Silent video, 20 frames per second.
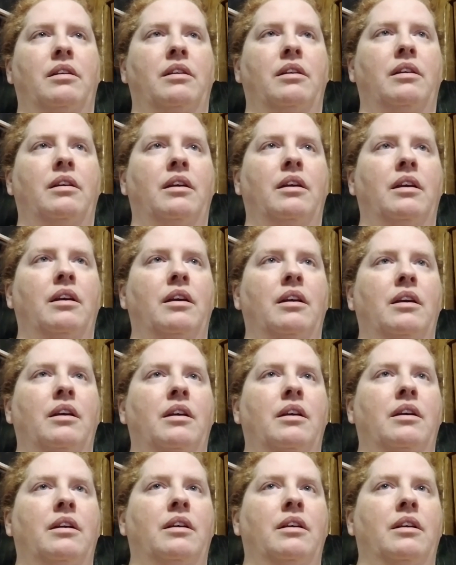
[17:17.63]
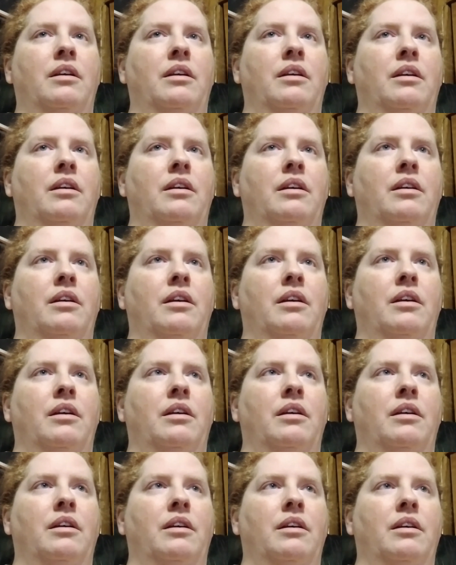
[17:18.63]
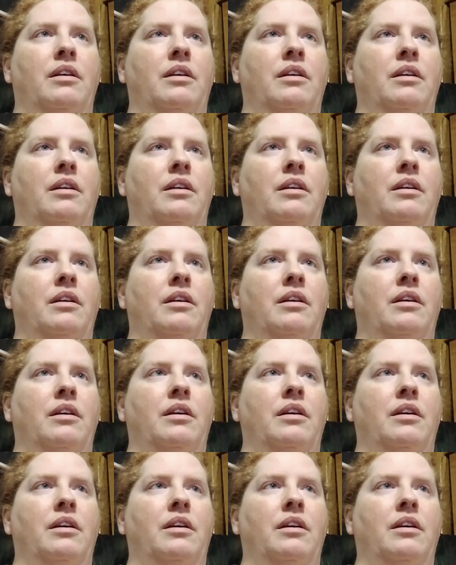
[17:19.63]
Nothing is said.